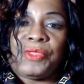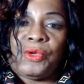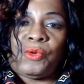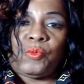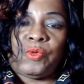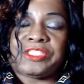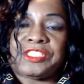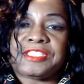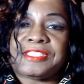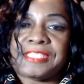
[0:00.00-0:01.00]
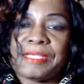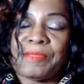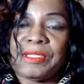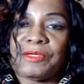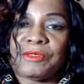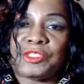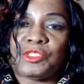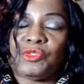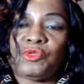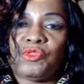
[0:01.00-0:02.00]
which is similar
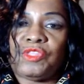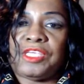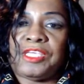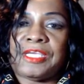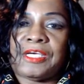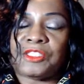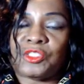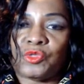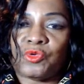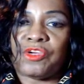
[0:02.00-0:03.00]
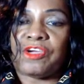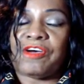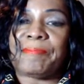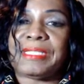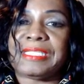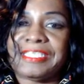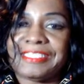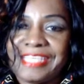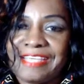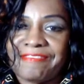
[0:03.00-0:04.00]
to the story of Maleah
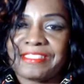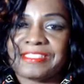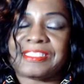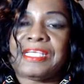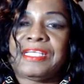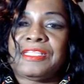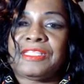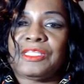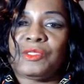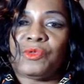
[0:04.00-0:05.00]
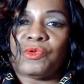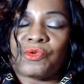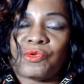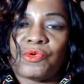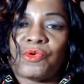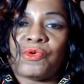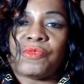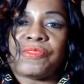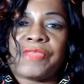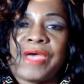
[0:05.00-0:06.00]
Davis, the little girl
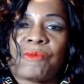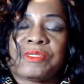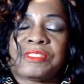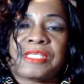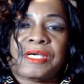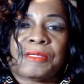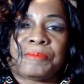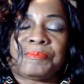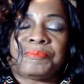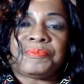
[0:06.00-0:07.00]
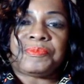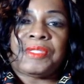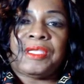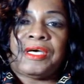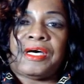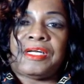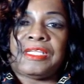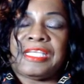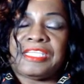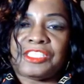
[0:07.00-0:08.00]
that was
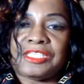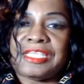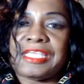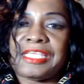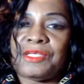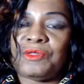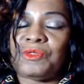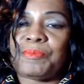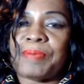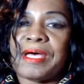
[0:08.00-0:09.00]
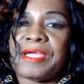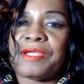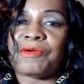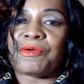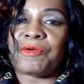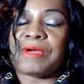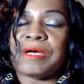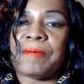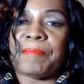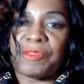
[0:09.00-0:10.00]
allegedly killed by her
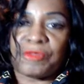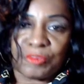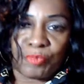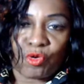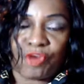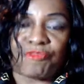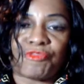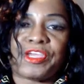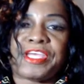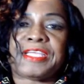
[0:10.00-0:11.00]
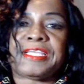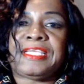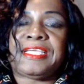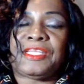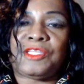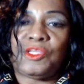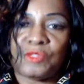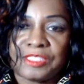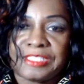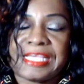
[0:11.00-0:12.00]
mother's boyfriend in
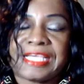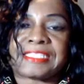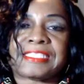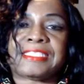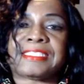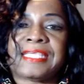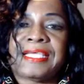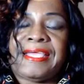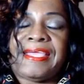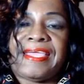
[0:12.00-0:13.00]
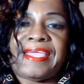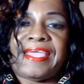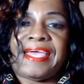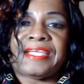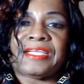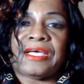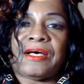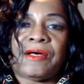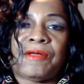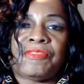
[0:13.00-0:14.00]
Houston, Texas. And
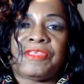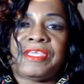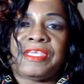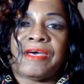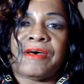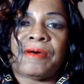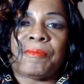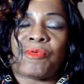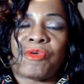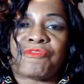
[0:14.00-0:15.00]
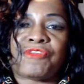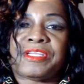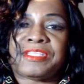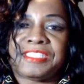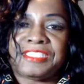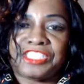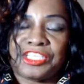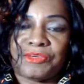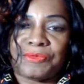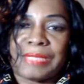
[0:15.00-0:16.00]
the boyfriend is in
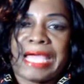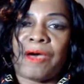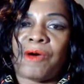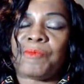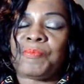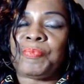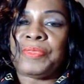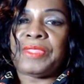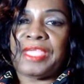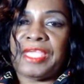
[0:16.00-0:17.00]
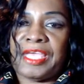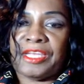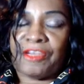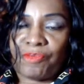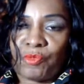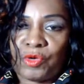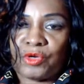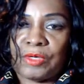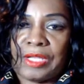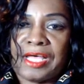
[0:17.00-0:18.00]
jail now. And everyone
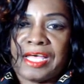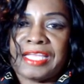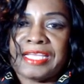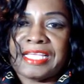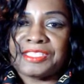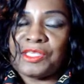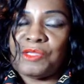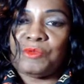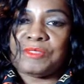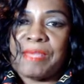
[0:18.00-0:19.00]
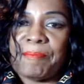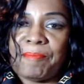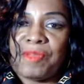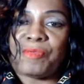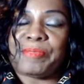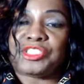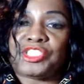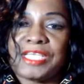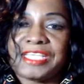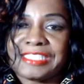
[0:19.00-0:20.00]
online has accused that mother, but
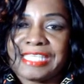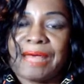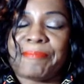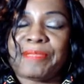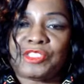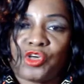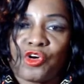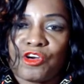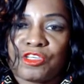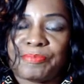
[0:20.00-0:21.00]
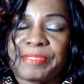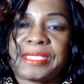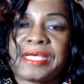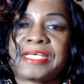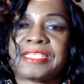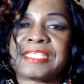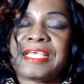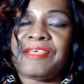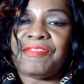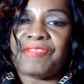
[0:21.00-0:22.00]
she has not been charged because
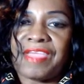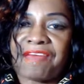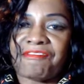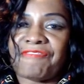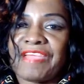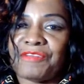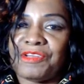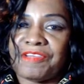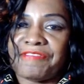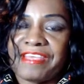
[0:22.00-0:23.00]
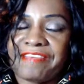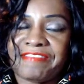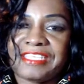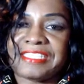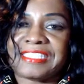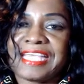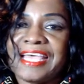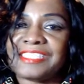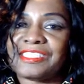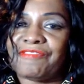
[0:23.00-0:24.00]
they haven't found enough evidence
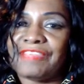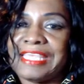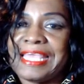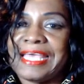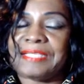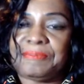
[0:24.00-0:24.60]
as of yet.